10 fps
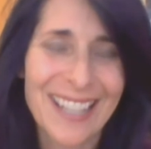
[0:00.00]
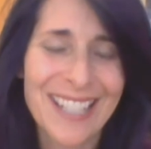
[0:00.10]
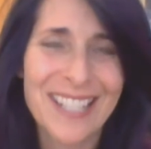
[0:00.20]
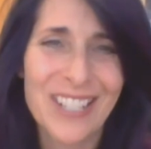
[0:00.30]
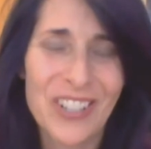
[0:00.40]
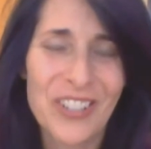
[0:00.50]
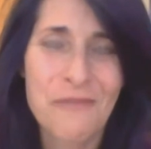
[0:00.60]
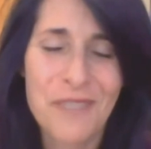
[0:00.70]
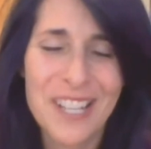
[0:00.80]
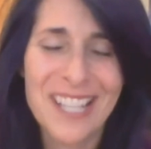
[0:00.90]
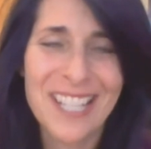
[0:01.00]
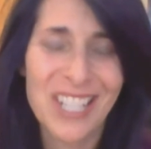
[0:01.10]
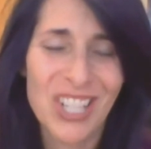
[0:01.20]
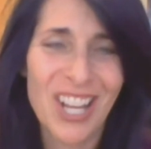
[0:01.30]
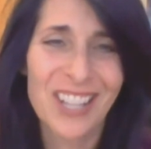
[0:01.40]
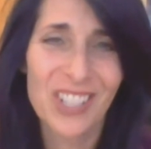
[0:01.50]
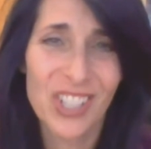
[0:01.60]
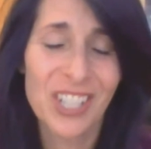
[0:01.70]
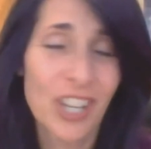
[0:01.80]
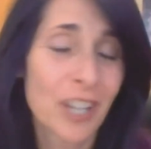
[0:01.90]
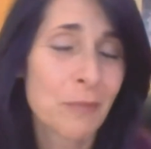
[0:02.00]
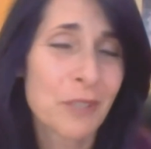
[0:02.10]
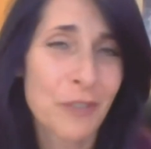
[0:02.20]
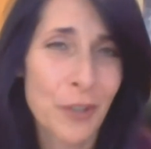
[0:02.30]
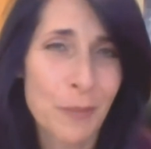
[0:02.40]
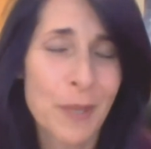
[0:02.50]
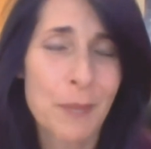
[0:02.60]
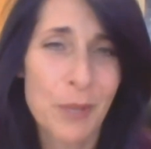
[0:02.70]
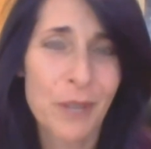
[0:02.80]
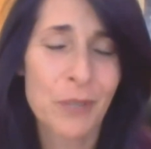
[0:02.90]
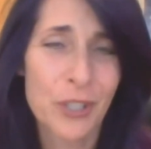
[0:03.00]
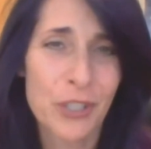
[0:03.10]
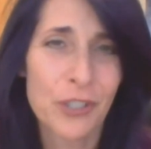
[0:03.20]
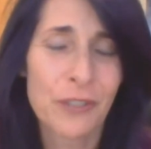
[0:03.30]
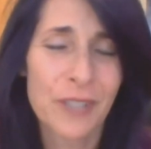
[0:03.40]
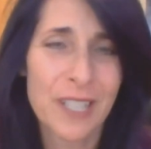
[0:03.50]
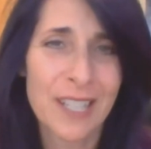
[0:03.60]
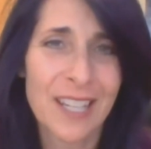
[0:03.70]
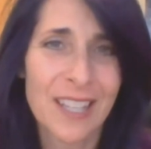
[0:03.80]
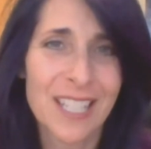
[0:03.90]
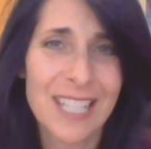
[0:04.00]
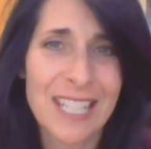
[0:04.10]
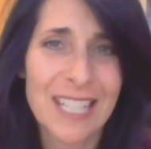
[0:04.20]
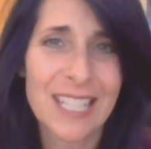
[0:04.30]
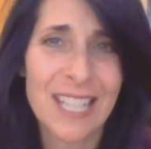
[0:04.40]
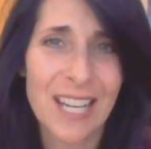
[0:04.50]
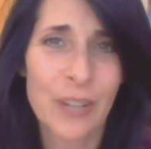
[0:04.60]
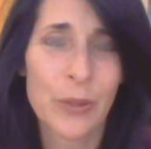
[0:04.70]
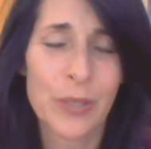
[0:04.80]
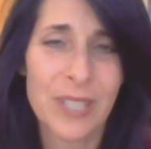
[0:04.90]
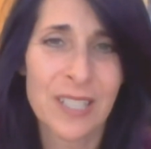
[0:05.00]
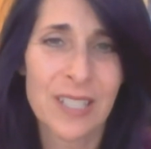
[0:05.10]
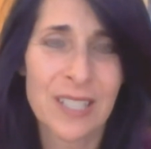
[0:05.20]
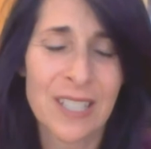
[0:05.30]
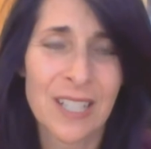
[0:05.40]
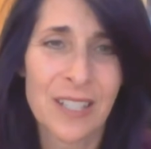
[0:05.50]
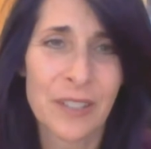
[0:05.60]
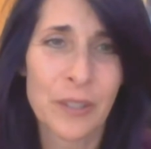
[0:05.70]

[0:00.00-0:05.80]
these are really challenging times for the people that we're serving, and the need out in uh,